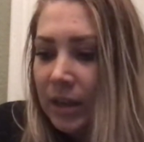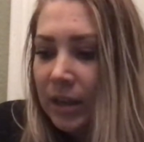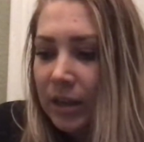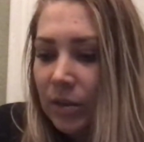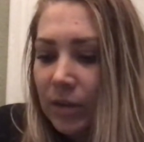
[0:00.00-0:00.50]

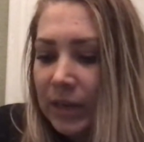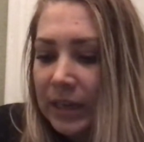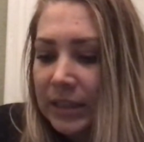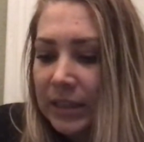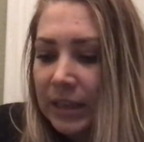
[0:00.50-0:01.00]
you can
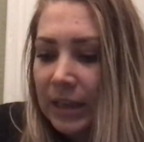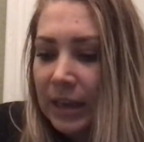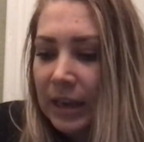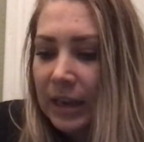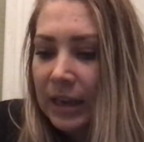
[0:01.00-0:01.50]

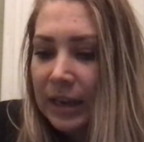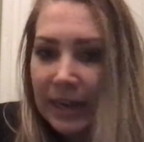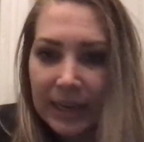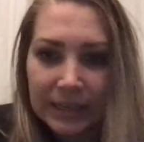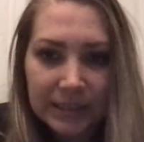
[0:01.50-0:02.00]
easily
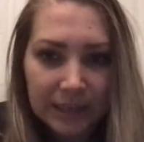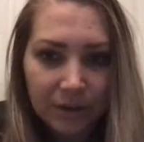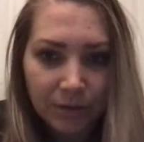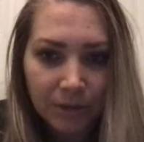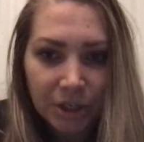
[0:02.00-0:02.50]
enhance it or
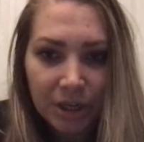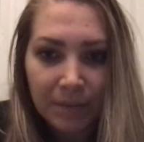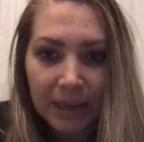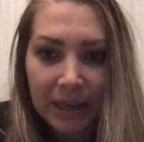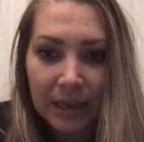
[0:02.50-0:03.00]
enrich it and
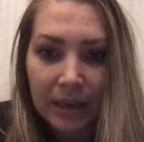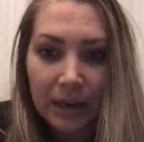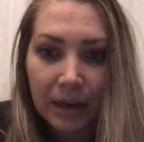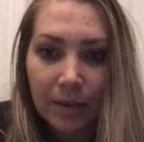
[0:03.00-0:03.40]
make it